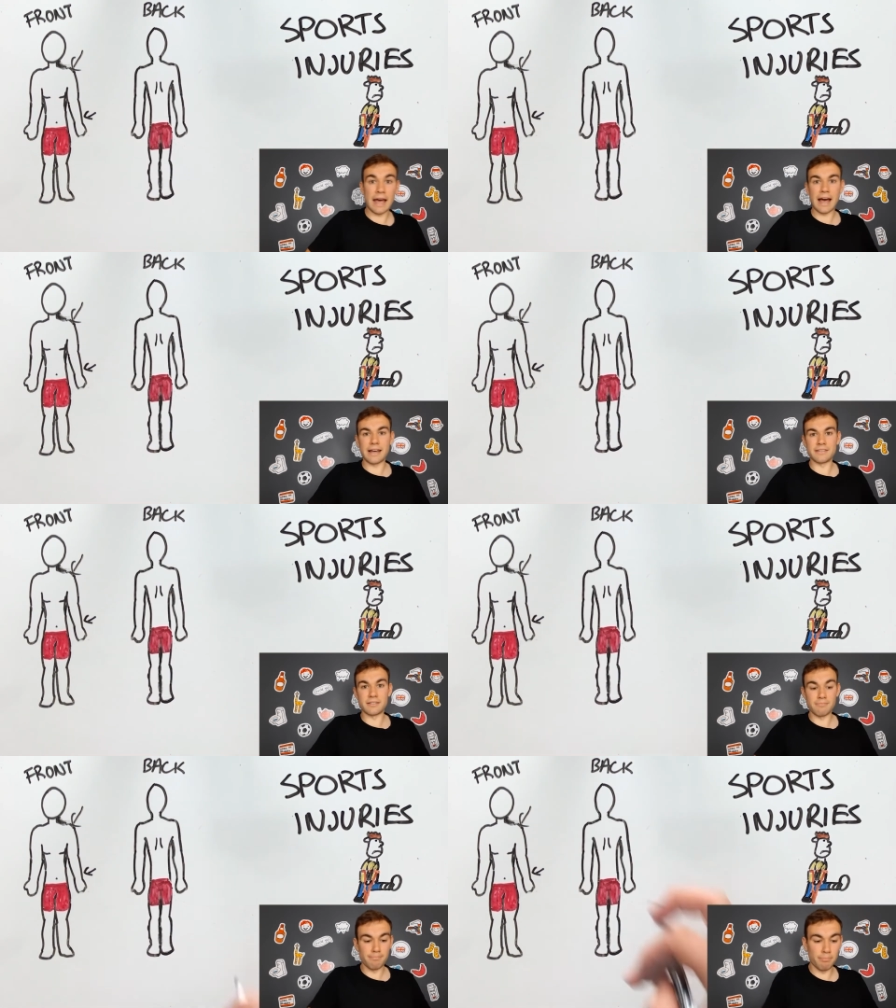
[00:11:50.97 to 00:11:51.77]
and
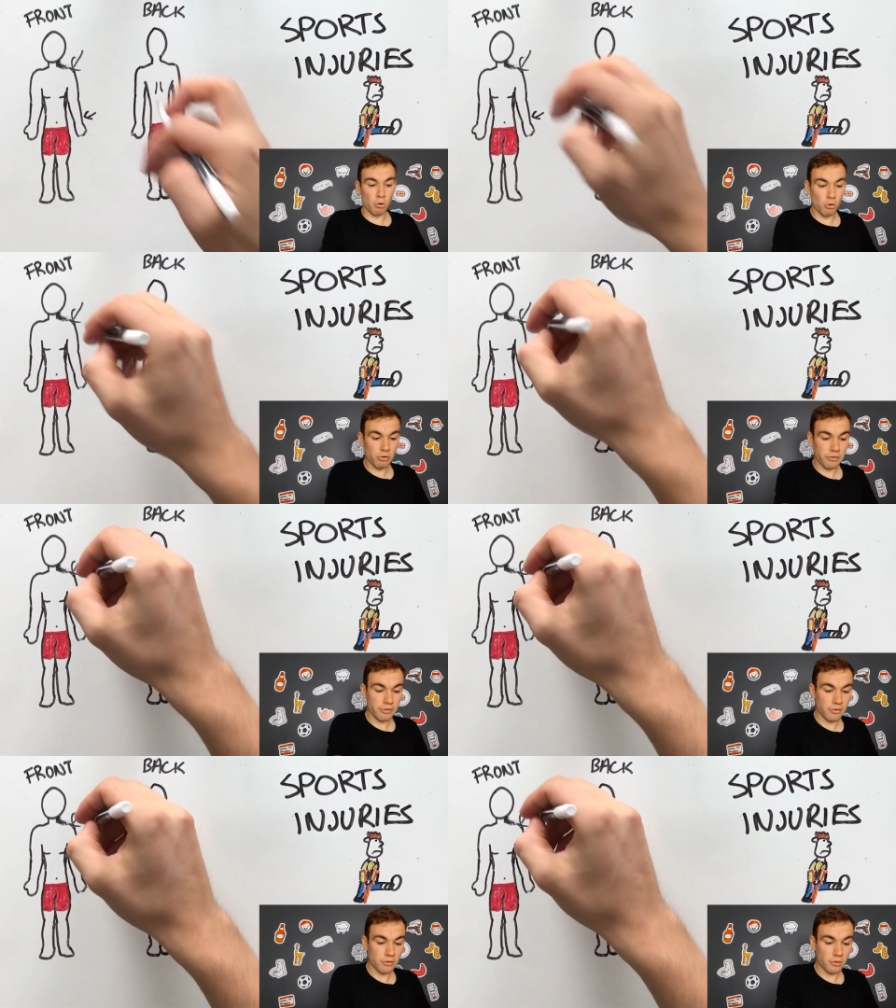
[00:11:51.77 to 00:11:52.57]
both
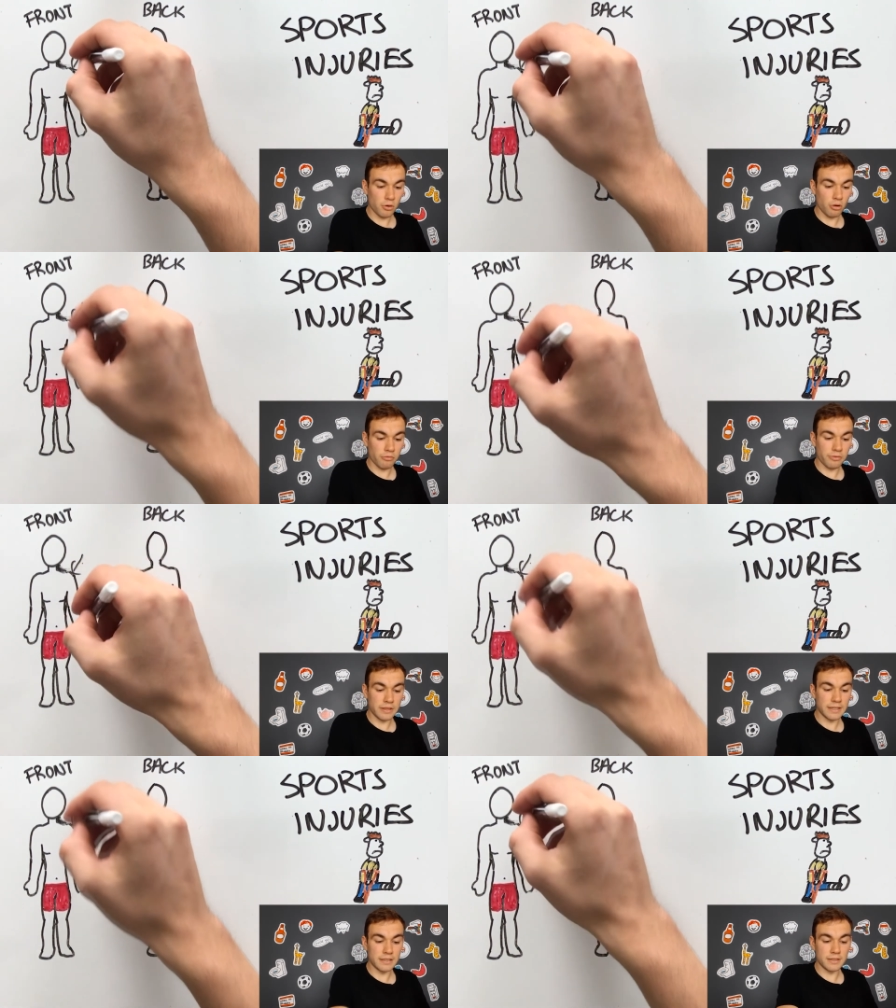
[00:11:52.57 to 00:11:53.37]
of
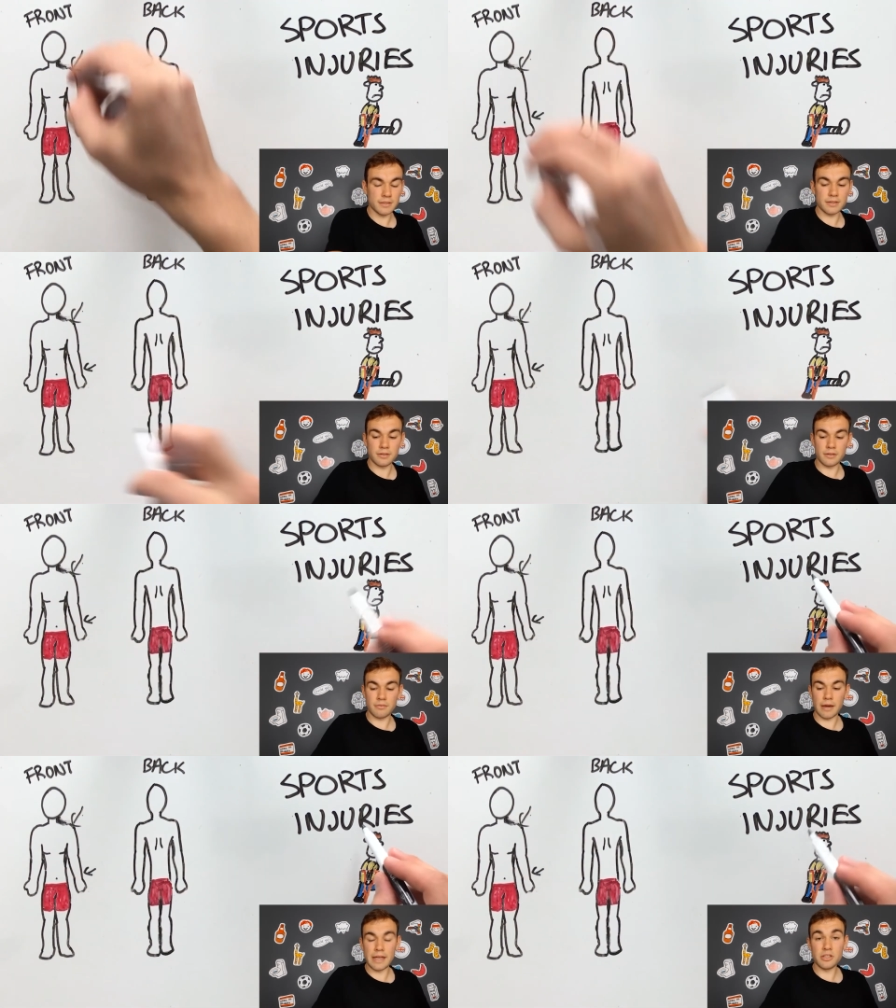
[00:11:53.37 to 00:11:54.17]
these
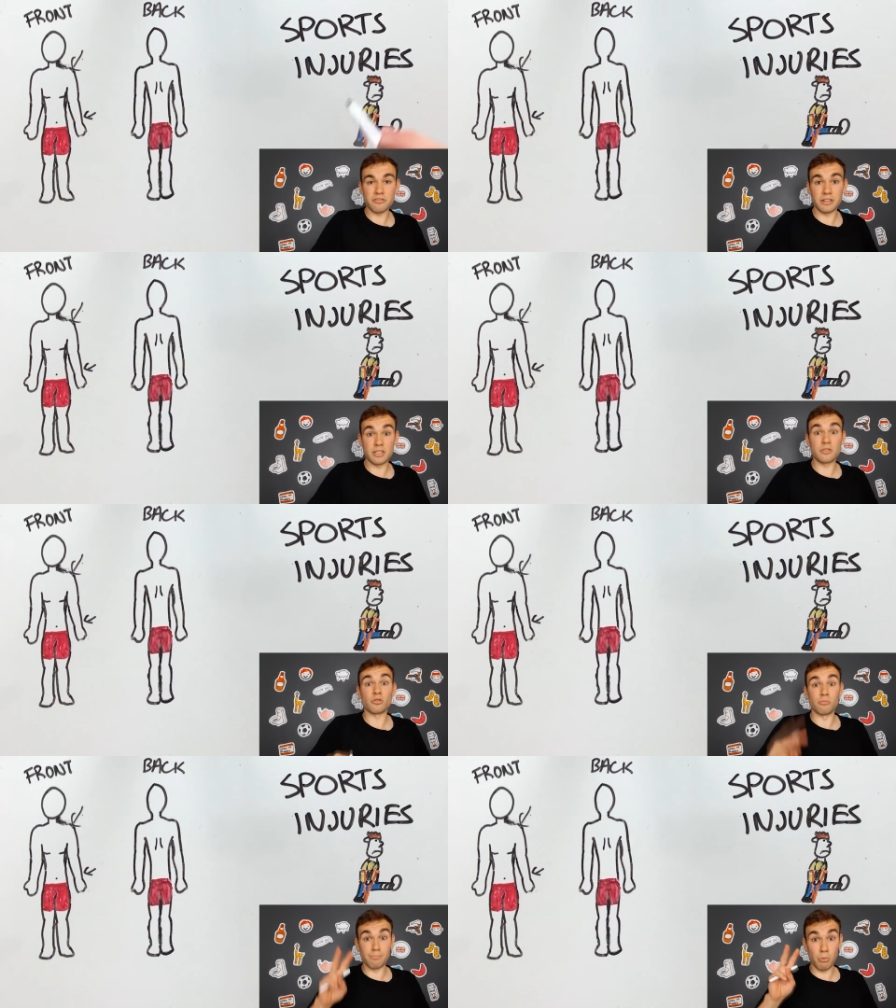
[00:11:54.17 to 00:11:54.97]
injuries,
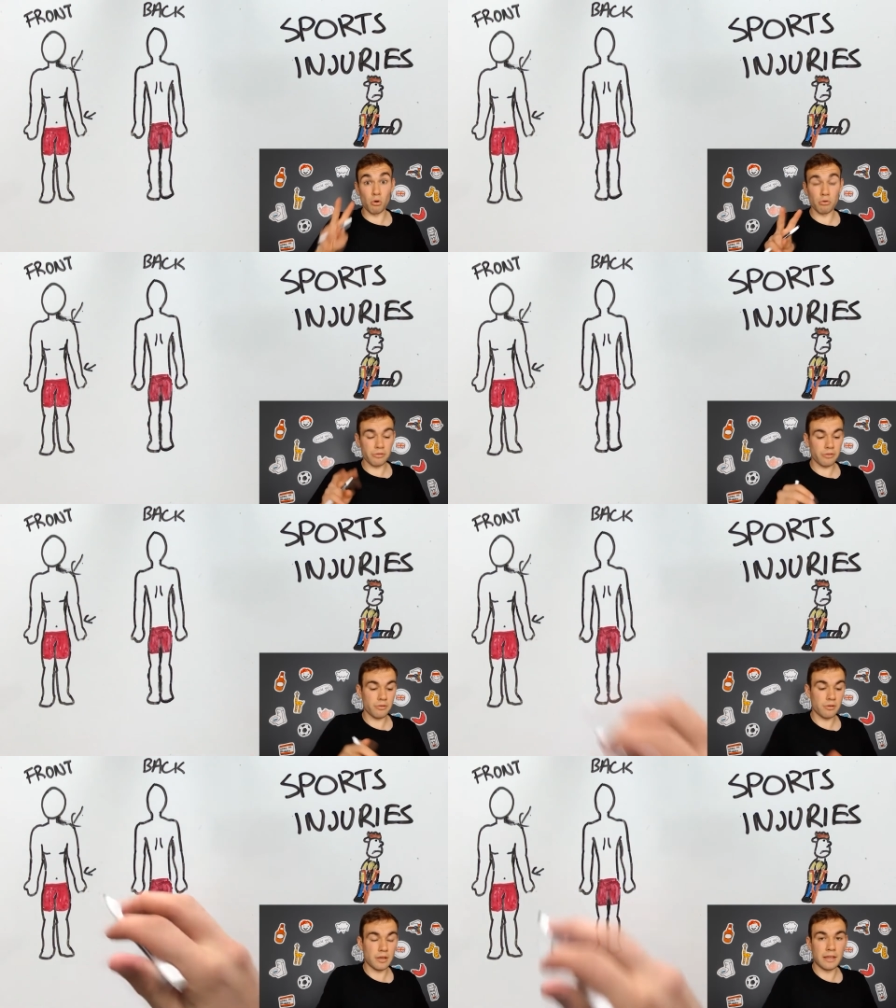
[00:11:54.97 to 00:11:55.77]
so both
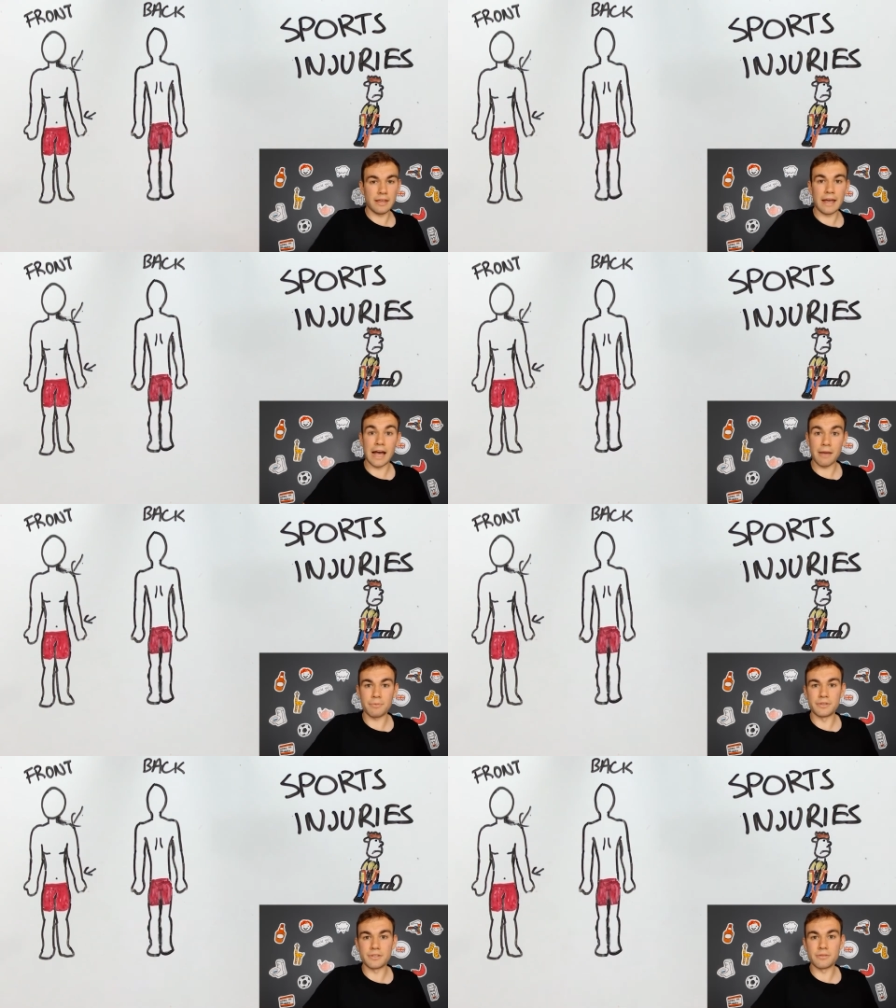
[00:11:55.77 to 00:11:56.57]

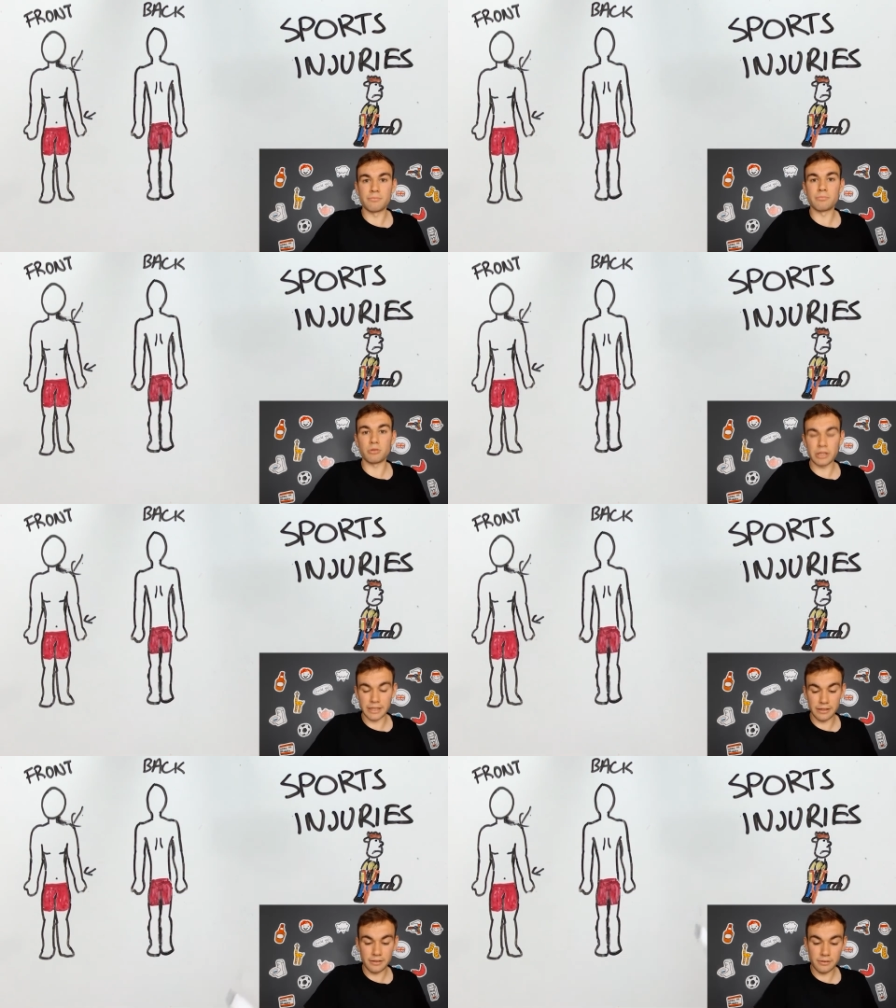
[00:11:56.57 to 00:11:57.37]
happened
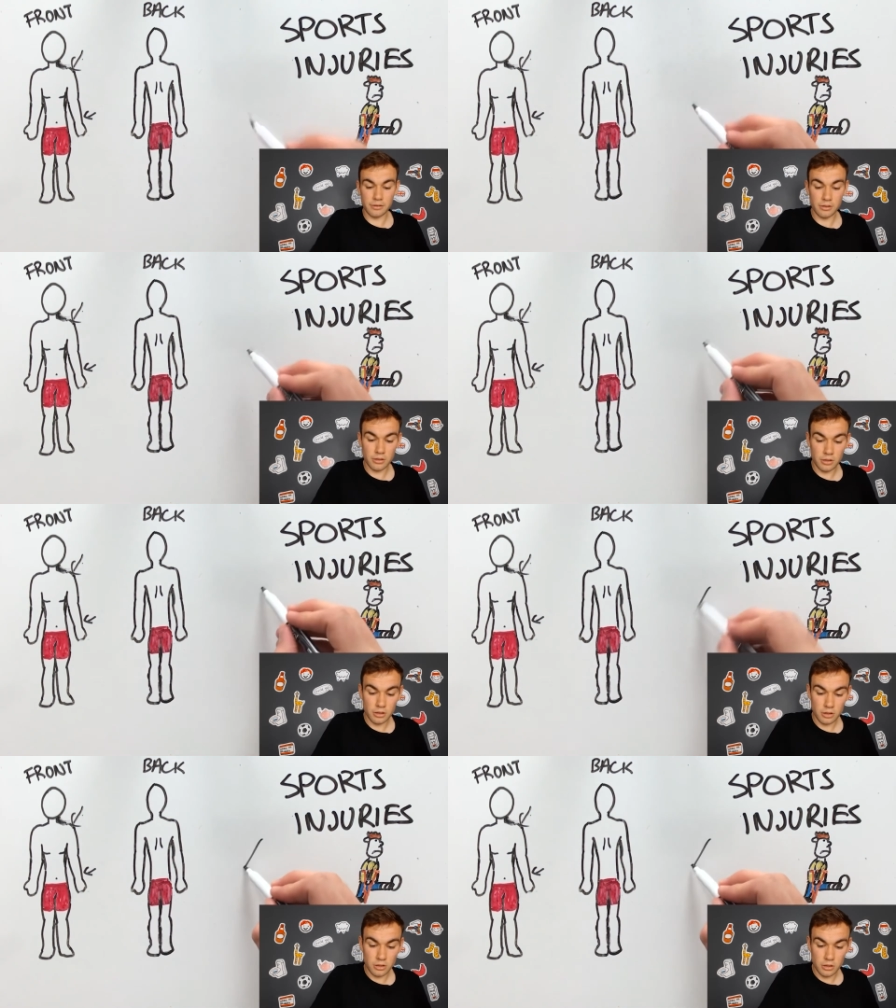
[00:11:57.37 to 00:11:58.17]
playing
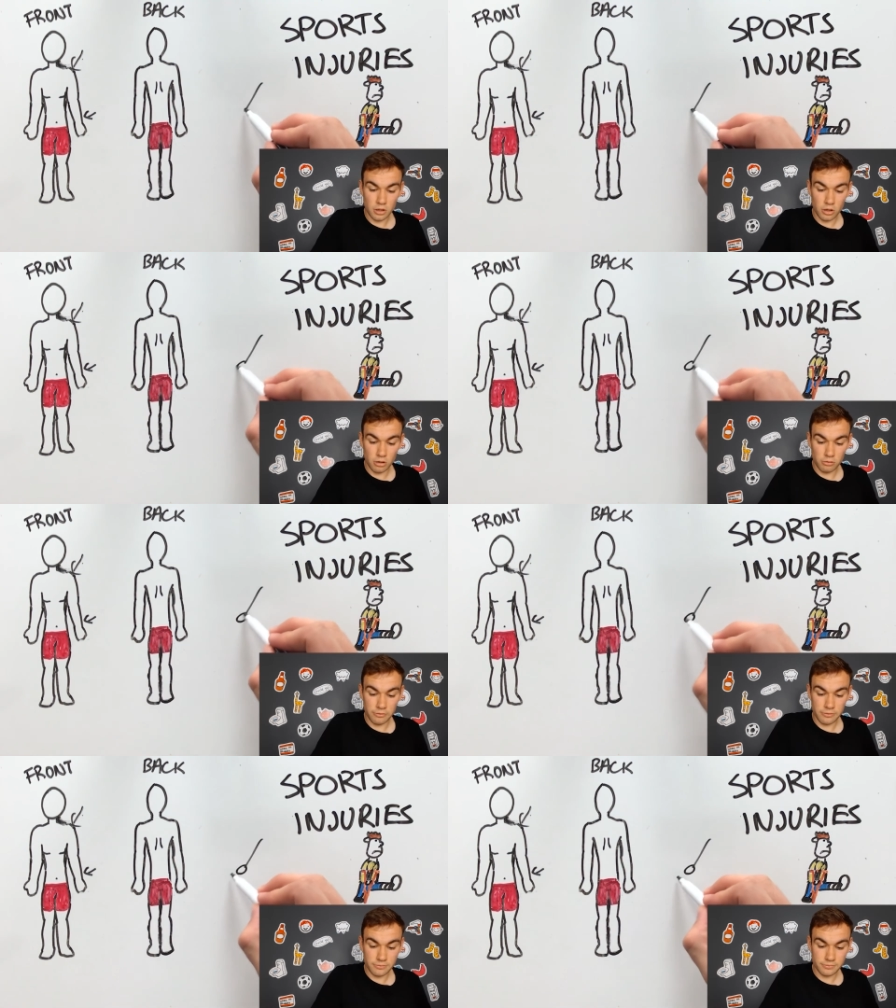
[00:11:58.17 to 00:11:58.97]
golf.